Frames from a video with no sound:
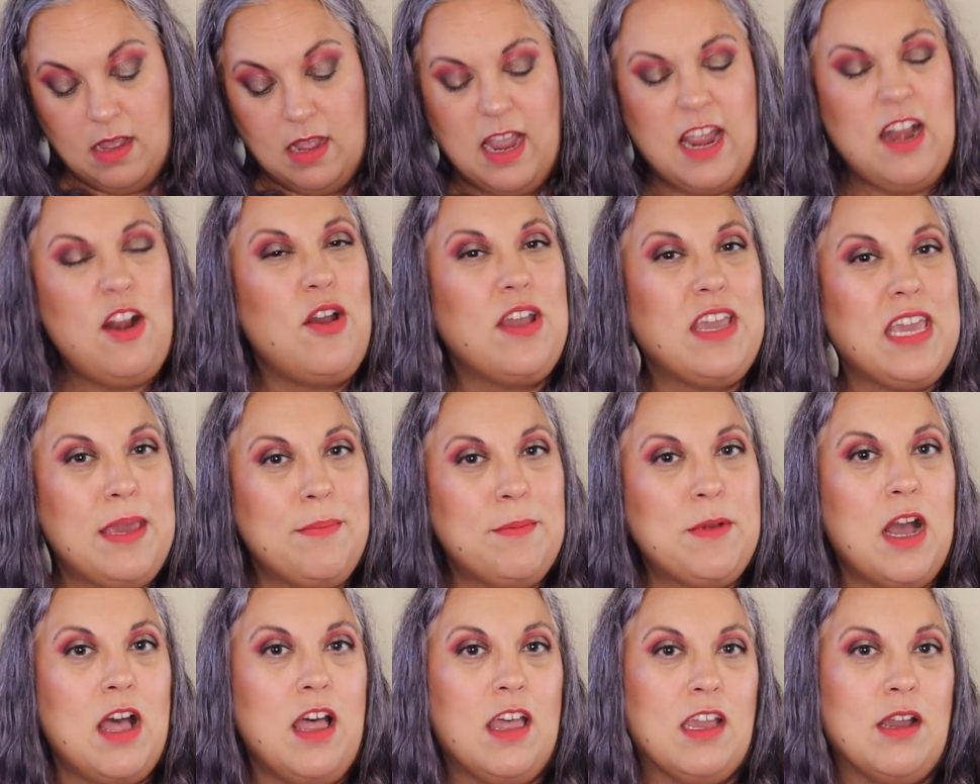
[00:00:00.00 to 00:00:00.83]
I know I keep
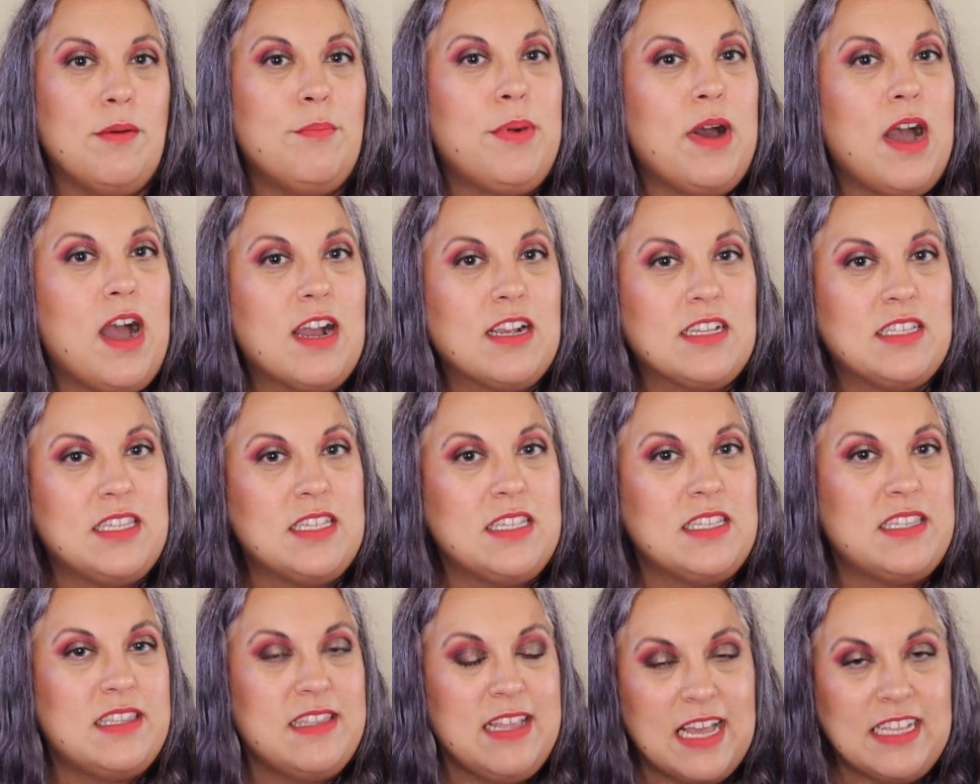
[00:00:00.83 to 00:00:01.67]
calling them
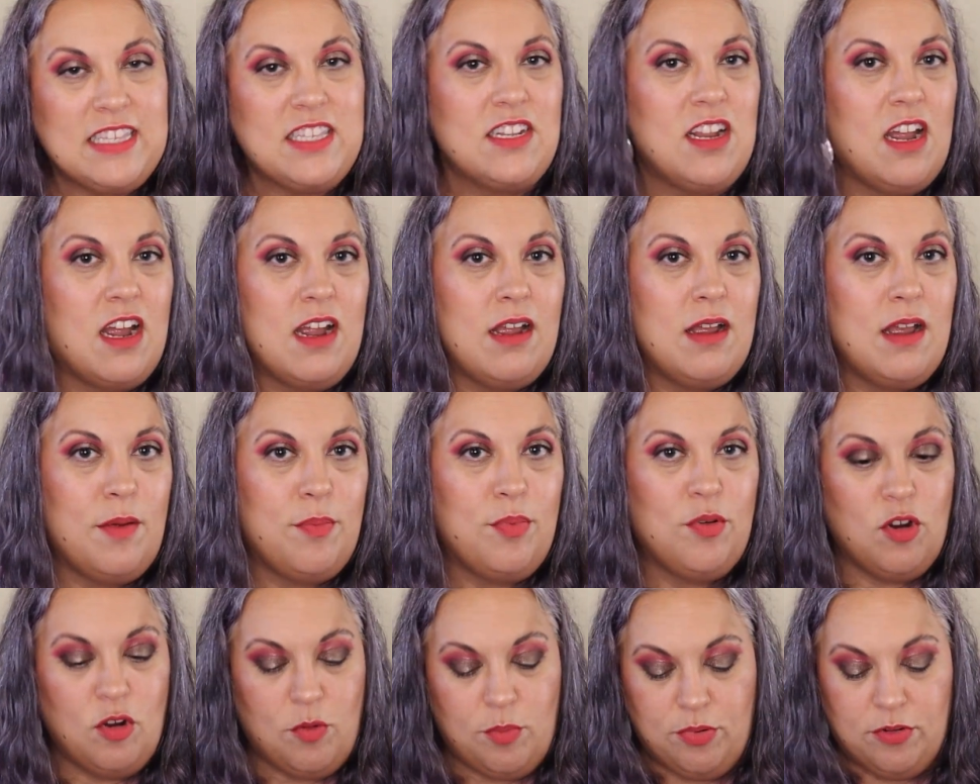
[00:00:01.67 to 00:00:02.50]
boxes, and that's not
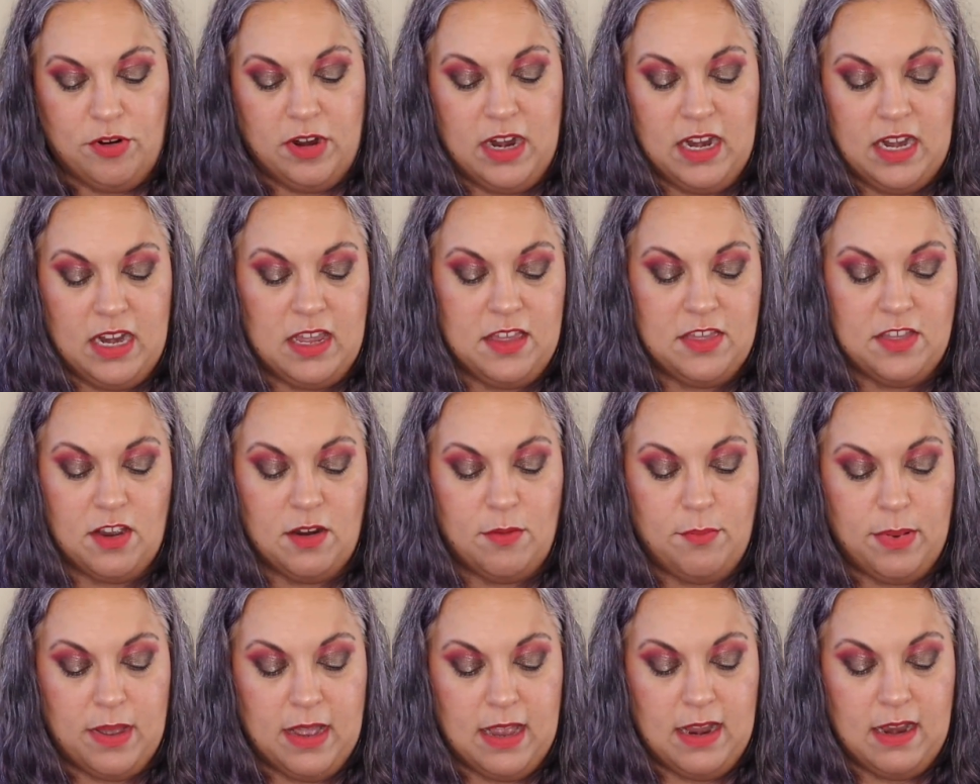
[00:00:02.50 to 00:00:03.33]
appropriate either,
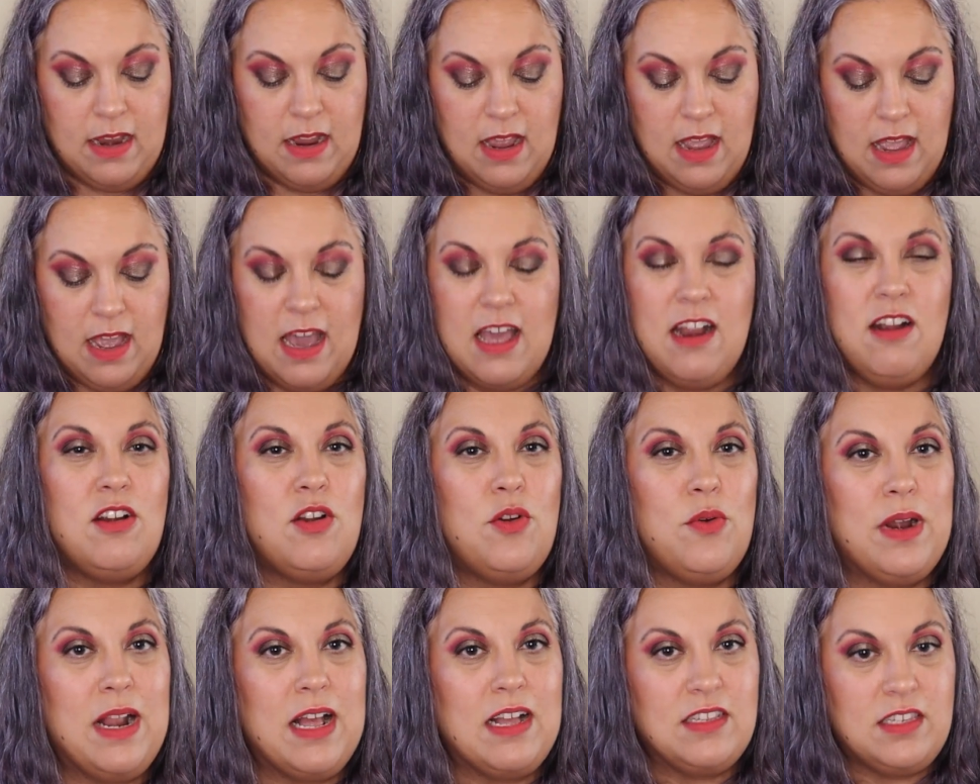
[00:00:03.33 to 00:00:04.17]
but I don't
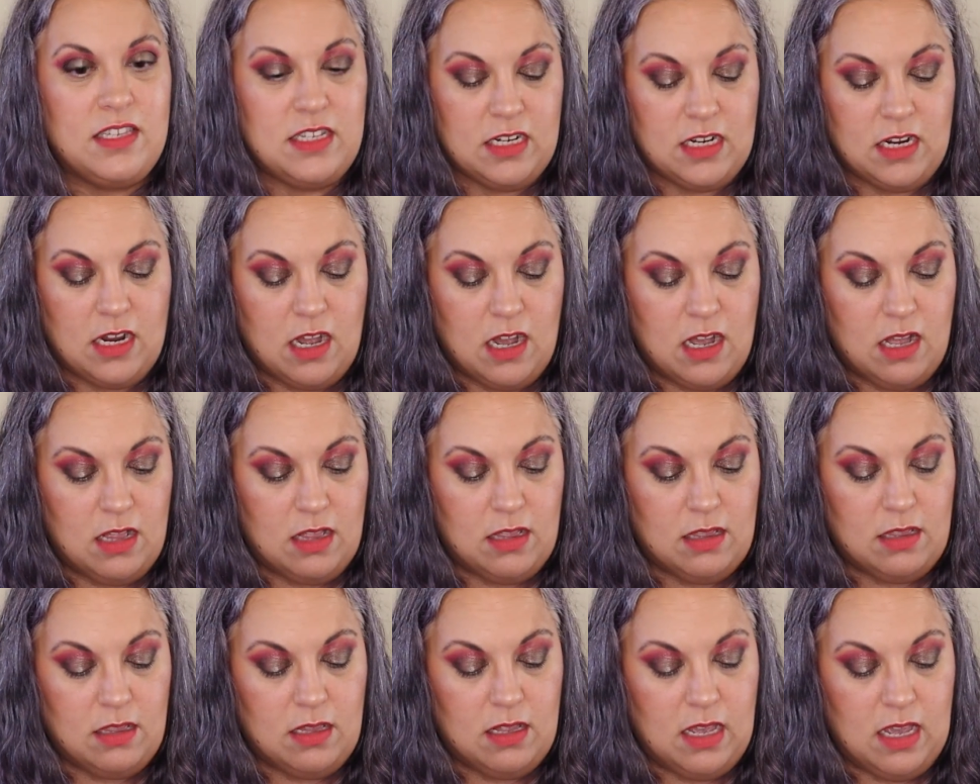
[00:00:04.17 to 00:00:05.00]
know what else to call
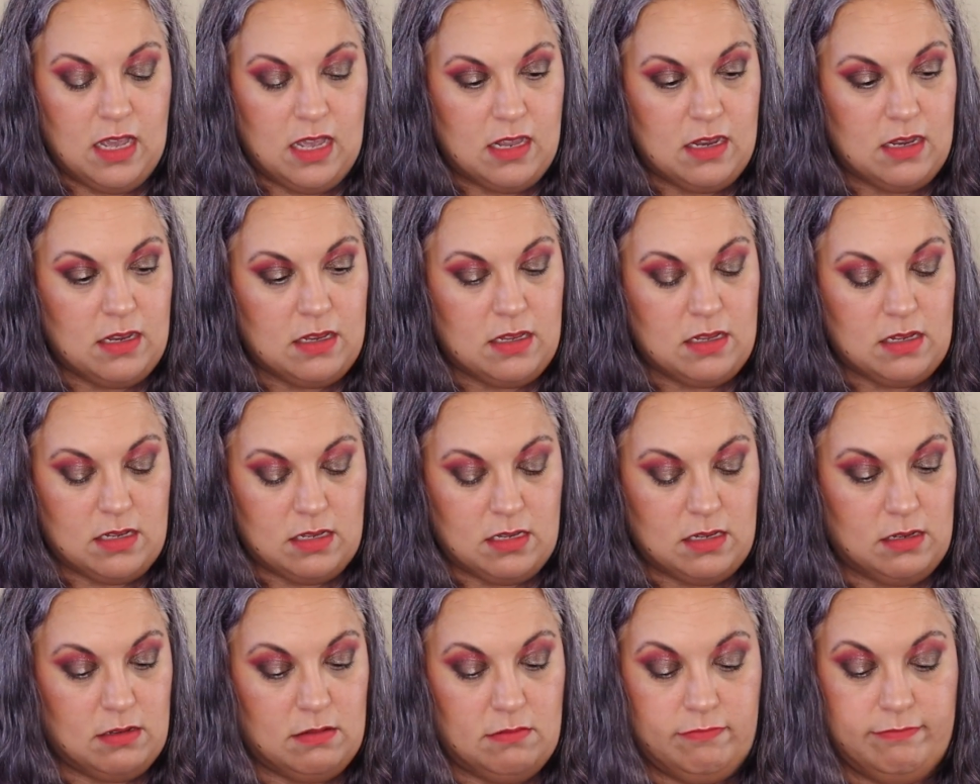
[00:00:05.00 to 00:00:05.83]

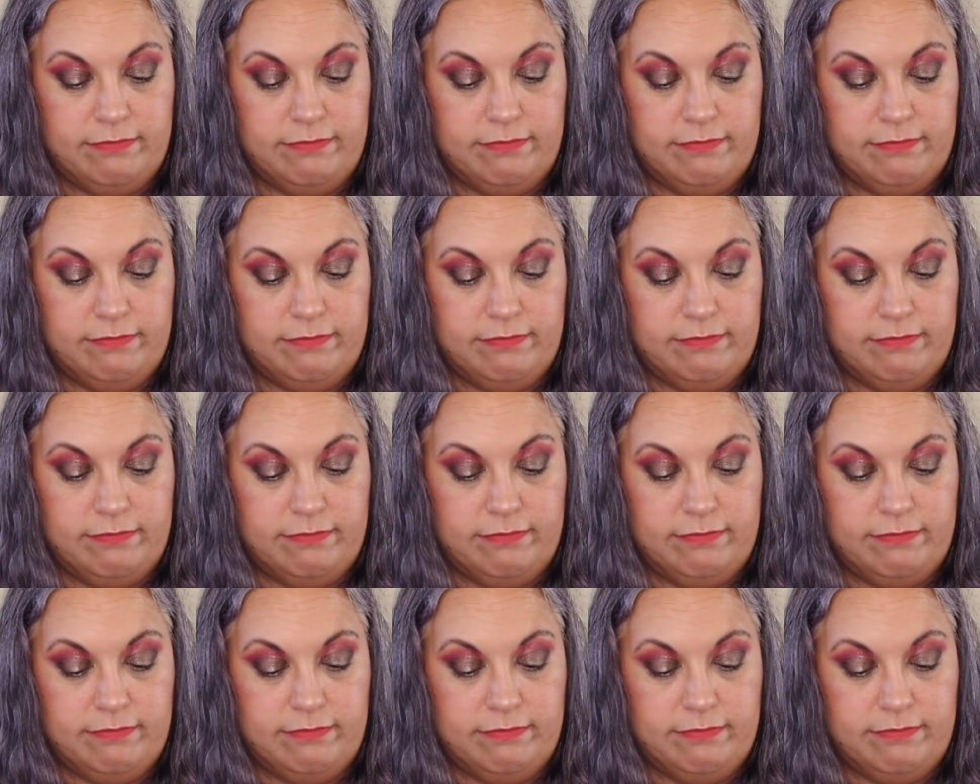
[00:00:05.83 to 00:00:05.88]
it.